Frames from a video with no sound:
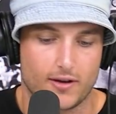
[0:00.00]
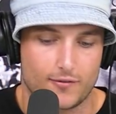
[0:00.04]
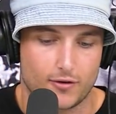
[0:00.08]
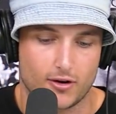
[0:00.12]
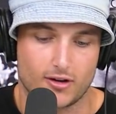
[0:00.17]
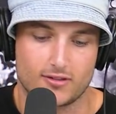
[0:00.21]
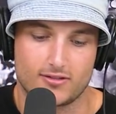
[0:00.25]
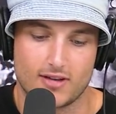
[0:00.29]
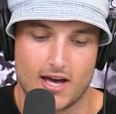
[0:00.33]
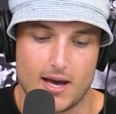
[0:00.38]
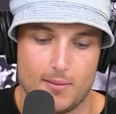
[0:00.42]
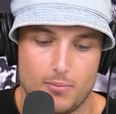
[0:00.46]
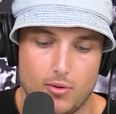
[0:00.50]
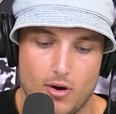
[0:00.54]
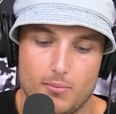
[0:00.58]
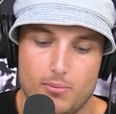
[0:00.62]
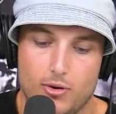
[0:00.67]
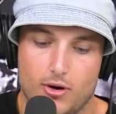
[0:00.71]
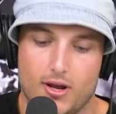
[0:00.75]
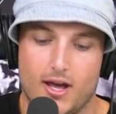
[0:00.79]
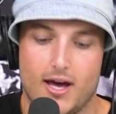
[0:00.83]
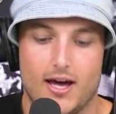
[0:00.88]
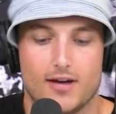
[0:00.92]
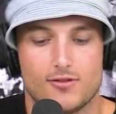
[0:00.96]
for example, I'm
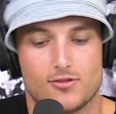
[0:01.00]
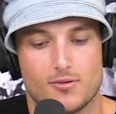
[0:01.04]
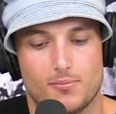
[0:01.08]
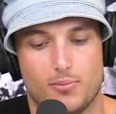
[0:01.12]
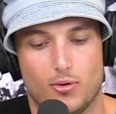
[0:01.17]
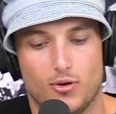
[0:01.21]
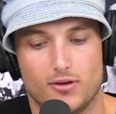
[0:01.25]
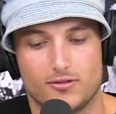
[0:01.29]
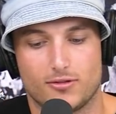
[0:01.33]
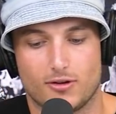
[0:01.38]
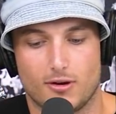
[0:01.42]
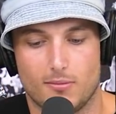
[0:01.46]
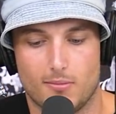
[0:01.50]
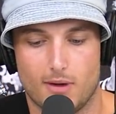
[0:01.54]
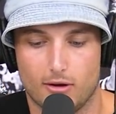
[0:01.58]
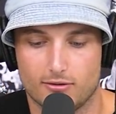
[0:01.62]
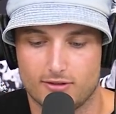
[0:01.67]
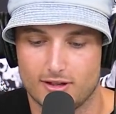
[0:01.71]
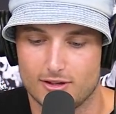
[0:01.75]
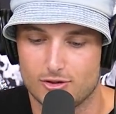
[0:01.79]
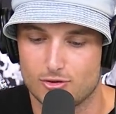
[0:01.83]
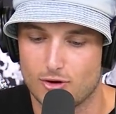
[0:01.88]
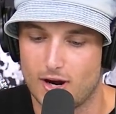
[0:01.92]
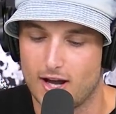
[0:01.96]
putting 100 points on a
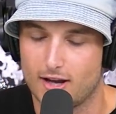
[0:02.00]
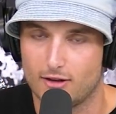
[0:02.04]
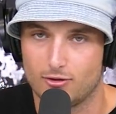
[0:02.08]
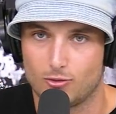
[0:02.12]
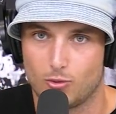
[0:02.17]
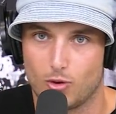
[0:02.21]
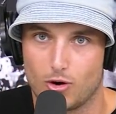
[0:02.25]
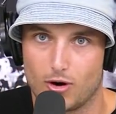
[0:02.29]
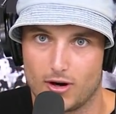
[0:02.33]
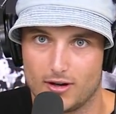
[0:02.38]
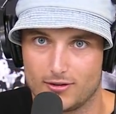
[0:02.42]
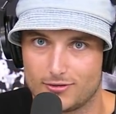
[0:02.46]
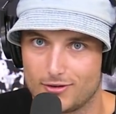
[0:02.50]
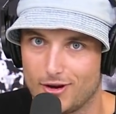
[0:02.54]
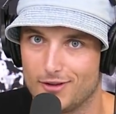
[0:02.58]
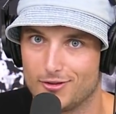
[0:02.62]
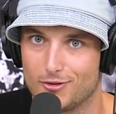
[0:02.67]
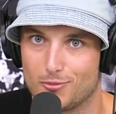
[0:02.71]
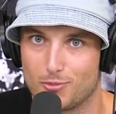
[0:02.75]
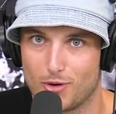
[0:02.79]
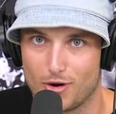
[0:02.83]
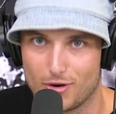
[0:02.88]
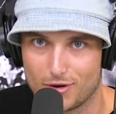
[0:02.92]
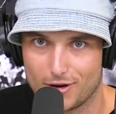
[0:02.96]
multi, Dragons, Warriors,
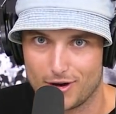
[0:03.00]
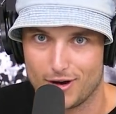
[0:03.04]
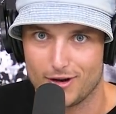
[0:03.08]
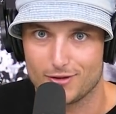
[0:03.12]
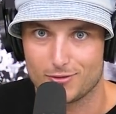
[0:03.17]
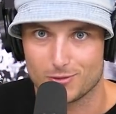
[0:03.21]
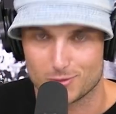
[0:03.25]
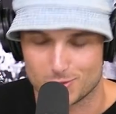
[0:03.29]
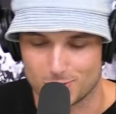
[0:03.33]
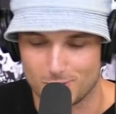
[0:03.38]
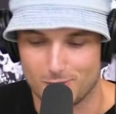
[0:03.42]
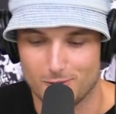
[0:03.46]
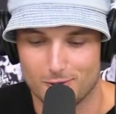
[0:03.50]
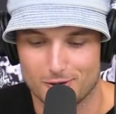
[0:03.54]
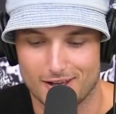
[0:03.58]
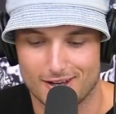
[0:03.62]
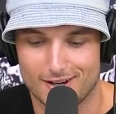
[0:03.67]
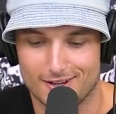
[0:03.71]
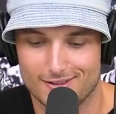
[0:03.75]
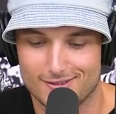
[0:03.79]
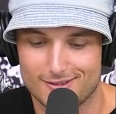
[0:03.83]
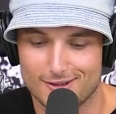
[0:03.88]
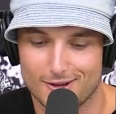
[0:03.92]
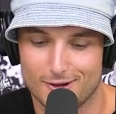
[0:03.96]
Titans, Broncos, which we will get
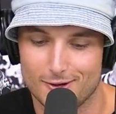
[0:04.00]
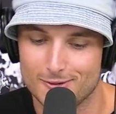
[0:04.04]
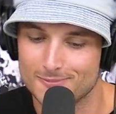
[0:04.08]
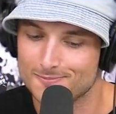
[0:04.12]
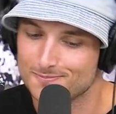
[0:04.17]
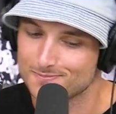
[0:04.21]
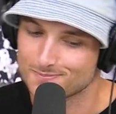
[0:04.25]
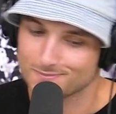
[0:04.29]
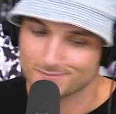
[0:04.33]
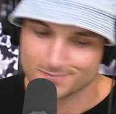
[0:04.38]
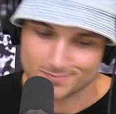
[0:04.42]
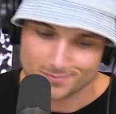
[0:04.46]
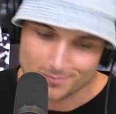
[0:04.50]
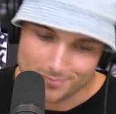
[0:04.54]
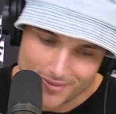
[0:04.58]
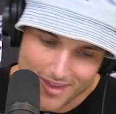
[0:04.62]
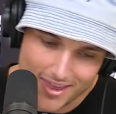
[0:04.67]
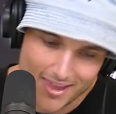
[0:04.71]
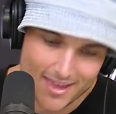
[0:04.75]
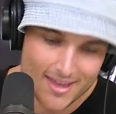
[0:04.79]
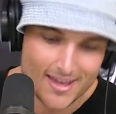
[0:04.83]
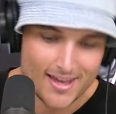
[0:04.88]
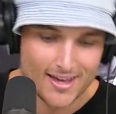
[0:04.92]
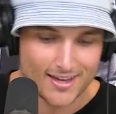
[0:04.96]
into.
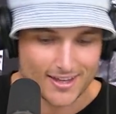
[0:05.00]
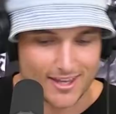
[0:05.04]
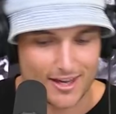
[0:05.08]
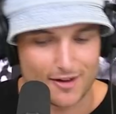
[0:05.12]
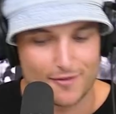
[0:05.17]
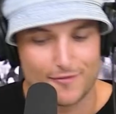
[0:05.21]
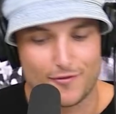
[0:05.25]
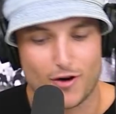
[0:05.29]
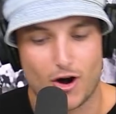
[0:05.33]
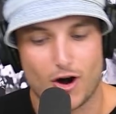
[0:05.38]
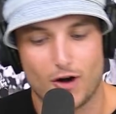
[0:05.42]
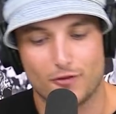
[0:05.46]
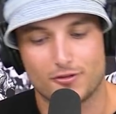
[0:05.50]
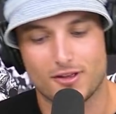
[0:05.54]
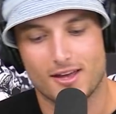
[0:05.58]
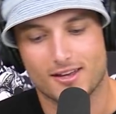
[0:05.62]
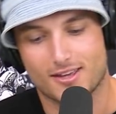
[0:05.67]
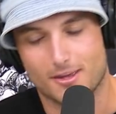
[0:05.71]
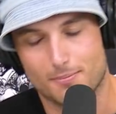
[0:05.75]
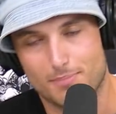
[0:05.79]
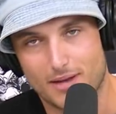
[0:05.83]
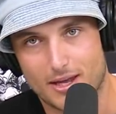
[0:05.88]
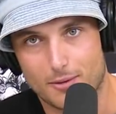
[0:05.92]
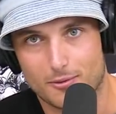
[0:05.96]
Get involved,
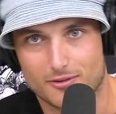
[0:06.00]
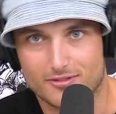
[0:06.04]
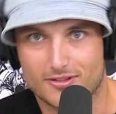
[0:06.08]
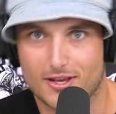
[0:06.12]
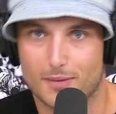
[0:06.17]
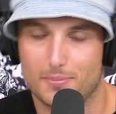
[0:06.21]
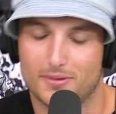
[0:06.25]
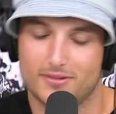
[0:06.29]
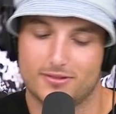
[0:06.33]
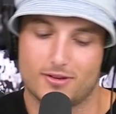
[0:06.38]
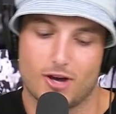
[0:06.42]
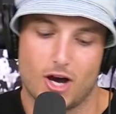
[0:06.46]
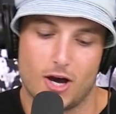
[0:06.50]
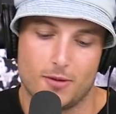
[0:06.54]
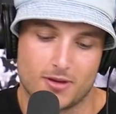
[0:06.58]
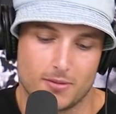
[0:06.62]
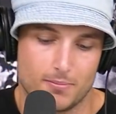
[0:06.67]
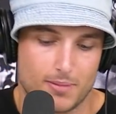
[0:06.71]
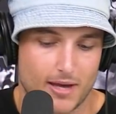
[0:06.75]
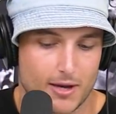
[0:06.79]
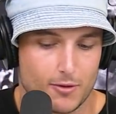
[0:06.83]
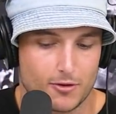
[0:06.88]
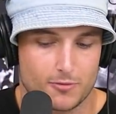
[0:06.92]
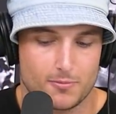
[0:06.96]
compete with Skipper Scope,
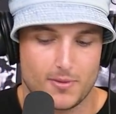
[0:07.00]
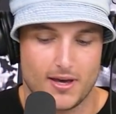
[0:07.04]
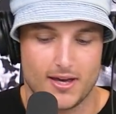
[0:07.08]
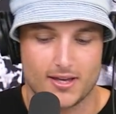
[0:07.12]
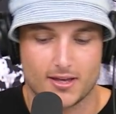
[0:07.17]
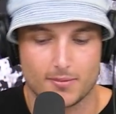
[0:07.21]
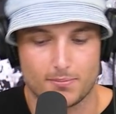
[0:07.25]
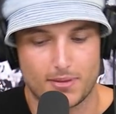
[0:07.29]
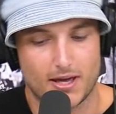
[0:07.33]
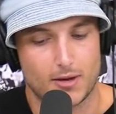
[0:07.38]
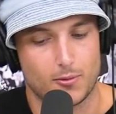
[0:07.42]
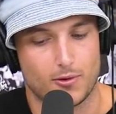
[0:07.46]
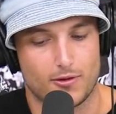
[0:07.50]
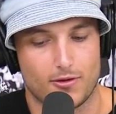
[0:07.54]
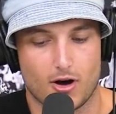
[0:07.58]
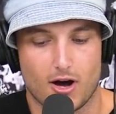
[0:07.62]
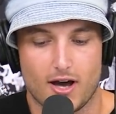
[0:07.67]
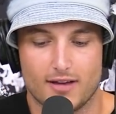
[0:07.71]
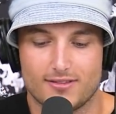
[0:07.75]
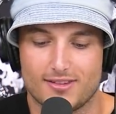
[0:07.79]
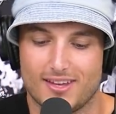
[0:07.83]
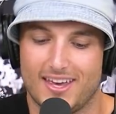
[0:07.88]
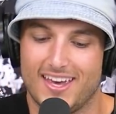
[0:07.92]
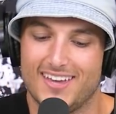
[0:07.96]
compete with me, compete with
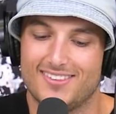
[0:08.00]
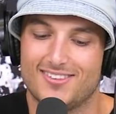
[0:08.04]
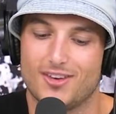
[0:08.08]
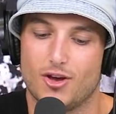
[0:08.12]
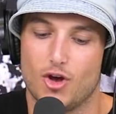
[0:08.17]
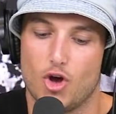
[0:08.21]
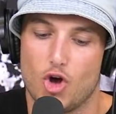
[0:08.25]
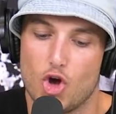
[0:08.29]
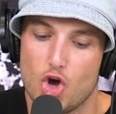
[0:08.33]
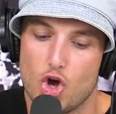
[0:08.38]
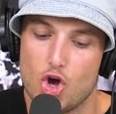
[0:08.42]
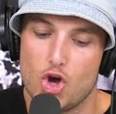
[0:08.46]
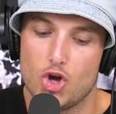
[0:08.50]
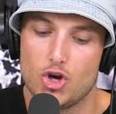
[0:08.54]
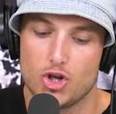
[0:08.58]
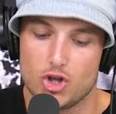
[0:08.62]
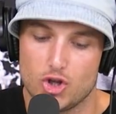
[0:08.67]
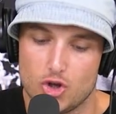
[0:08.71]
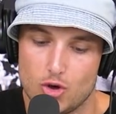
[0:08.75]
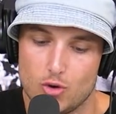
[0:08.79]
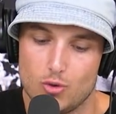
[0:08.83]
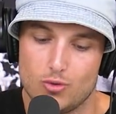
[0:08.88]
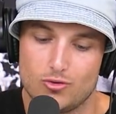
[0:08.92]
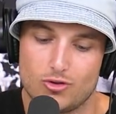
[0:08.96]
Ice. Head to
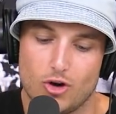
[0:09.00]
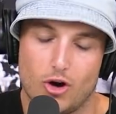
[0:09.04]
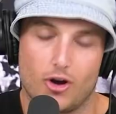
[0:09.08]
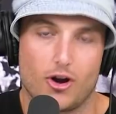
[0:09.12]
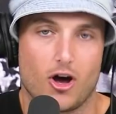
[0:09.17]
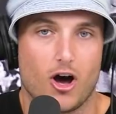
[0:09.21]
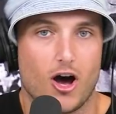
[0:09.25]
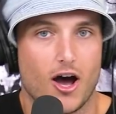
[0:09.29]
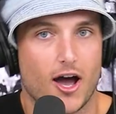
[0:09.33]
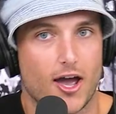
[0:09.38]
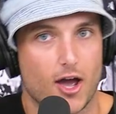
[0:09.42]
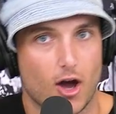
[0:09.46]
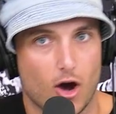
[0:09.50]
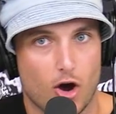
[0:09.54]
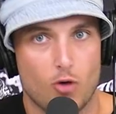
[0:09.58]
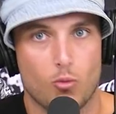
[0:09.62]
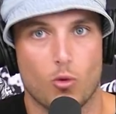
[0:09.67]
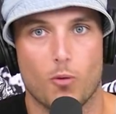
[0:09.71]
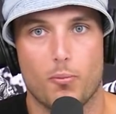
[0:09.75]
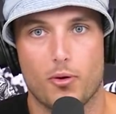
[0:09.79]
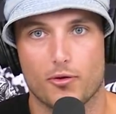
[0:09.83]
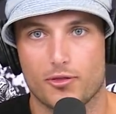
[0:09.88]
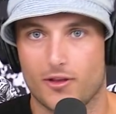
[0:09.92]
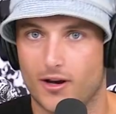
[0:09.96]
earnu.io.
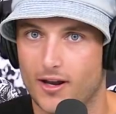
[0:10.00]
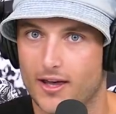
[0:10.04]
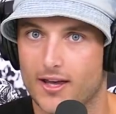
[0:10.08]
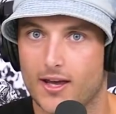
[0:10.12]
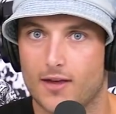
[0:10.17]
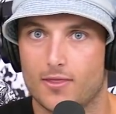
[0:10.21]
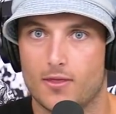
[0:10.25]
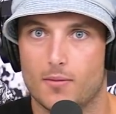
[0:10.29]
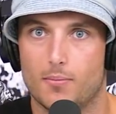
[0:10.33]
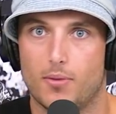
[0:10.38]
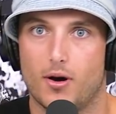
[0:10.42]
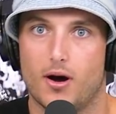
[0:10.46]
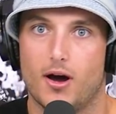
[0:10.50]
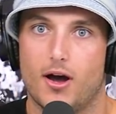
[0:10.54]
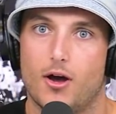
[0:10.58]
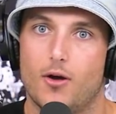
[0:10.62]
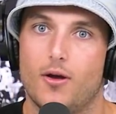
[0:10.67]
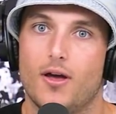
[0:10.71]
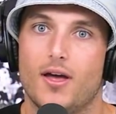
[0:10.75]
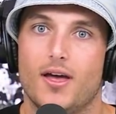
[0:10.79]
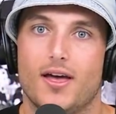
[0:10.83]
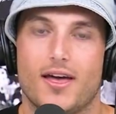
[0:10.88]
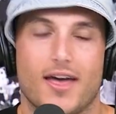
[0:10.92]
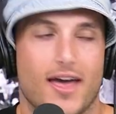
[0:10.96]
We'll put the link in the bio.
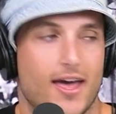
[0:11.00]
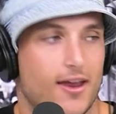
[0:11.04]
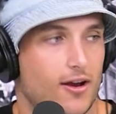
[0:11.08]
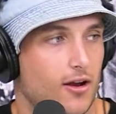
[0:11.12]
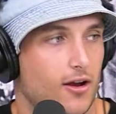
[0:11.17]
And